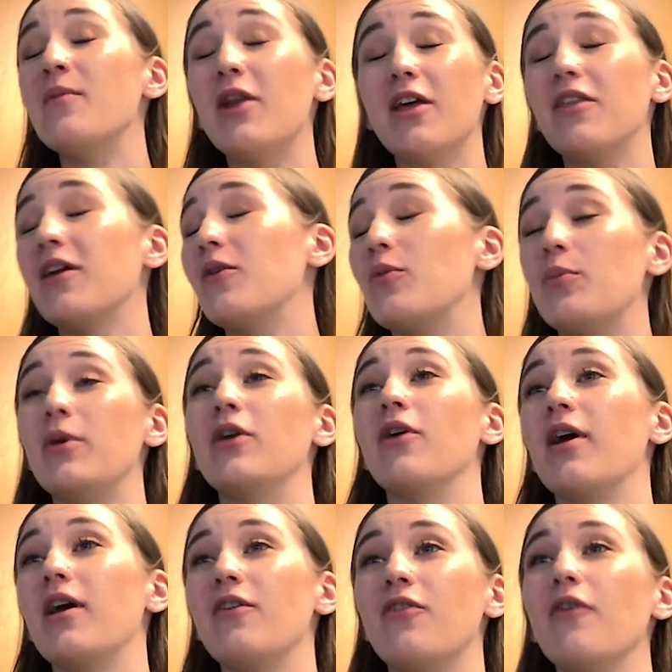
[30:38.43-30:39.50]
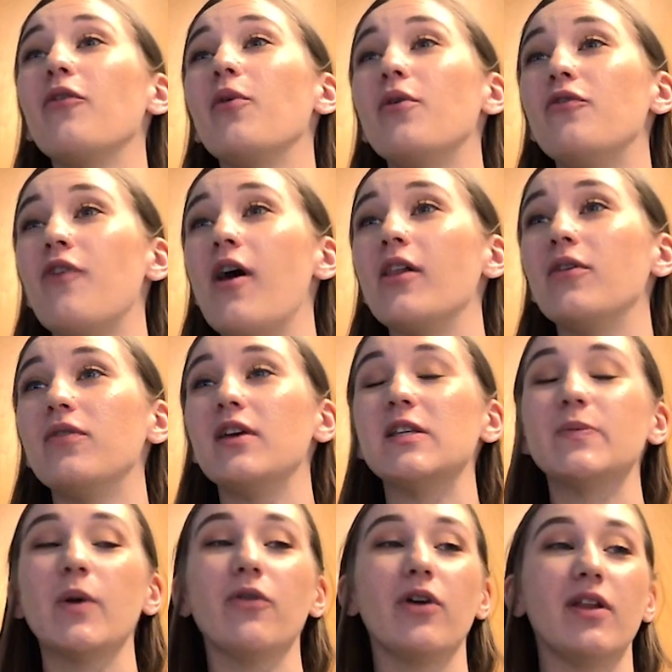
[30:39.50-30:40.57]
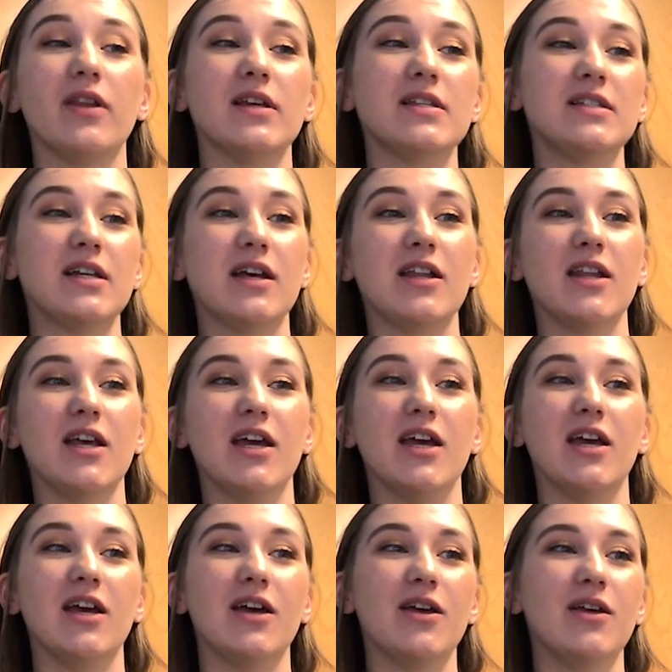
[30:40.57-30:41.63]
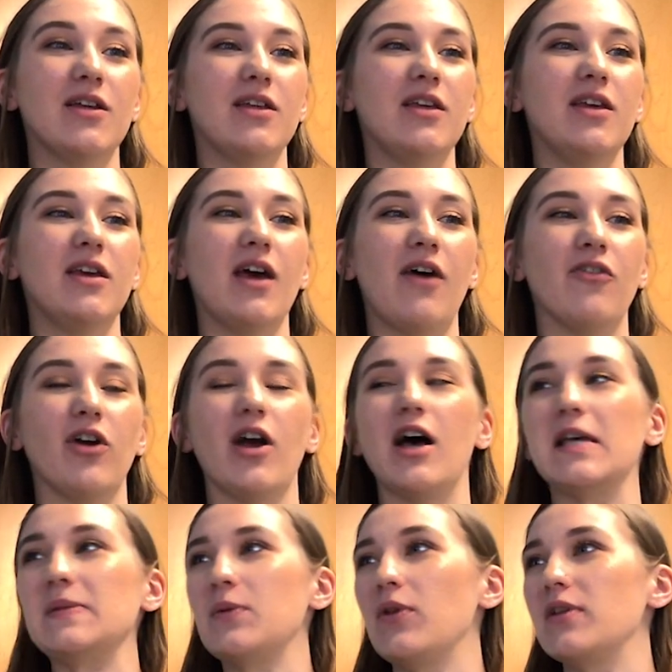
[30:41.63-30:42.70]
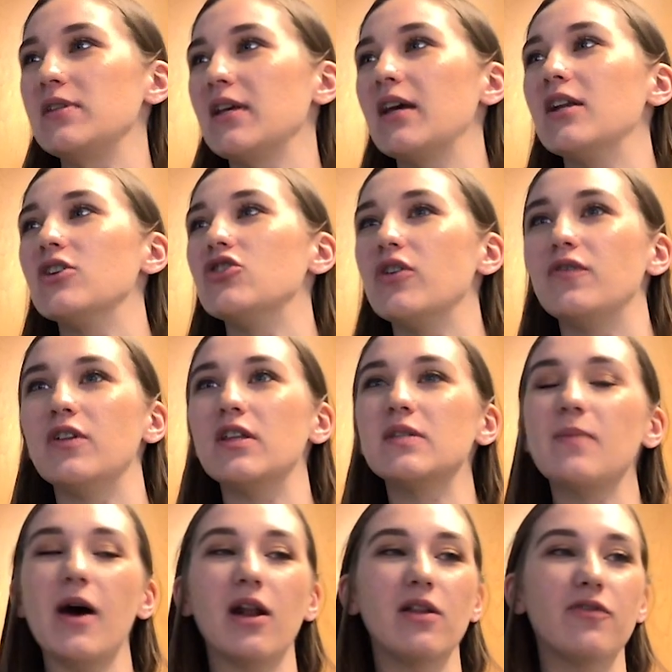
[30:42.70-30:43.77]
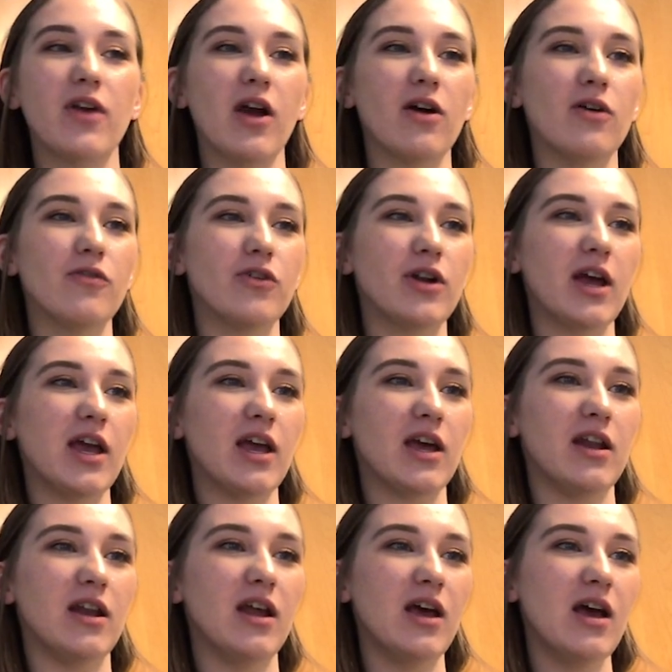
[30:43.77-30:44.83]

think it would be great if everyone followed this, but realistically, every hospital isn't going to shift to this model of care overnight. And,